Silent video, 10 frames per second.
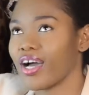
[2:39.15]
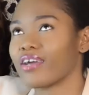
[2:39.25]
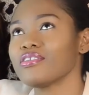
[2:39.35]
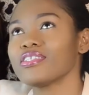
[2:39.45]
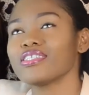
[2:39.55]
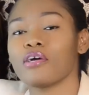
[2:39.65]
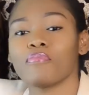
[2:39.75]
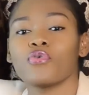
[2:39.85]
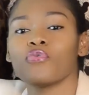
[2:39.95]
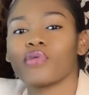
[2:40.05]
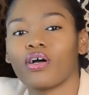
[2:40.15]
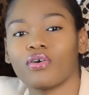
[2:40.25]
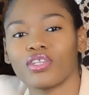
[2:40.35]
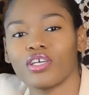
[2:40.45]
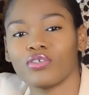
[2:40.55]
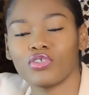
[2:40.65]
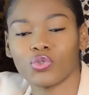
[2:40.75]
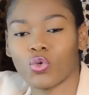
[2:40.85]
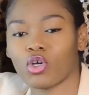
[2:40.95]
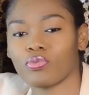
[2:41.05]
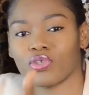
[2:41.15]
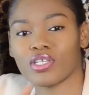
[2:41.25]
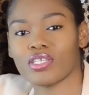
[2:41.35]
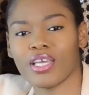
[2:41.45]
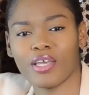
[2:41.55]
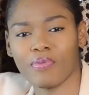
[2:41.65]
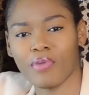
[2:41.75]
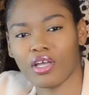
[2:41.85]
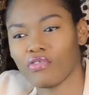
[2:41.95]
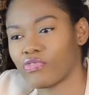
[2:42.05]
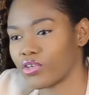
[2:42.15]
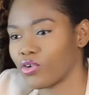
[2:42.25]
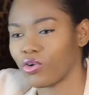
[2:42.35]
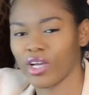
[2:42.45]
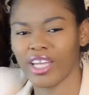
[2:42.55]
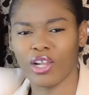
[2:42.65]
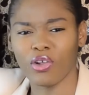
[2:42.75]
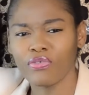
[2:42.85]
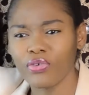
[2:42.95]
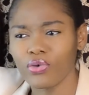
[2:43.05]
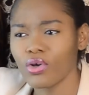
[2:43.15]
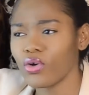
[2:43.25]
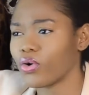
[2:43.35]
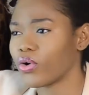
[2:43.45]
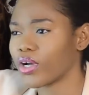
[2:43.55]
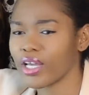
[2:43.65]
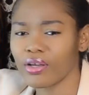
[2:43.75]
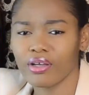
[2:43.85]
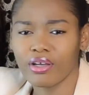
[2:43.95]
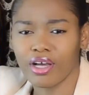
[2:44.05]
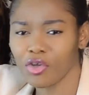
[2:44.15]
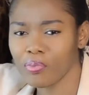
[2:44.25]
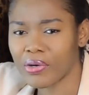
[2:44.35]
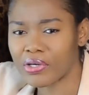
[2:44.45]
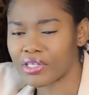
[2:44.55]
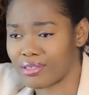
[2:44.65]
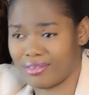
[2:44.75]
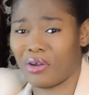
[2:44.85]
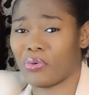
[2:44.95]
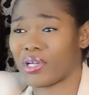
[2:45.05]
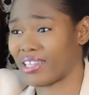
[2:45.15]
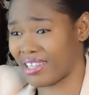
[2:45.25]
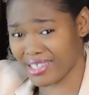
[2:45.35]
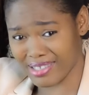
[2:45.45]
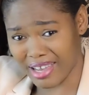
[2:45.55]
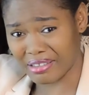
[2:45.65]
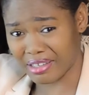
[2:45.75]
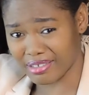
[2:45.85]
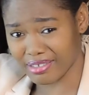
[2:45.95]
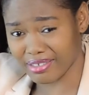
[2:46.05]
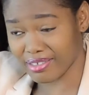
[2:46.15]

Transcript: I don't think there are many women out there you just walk up to and say, hey, be my girlfriend, or hey, I love you, or hey, are you married? That will get excited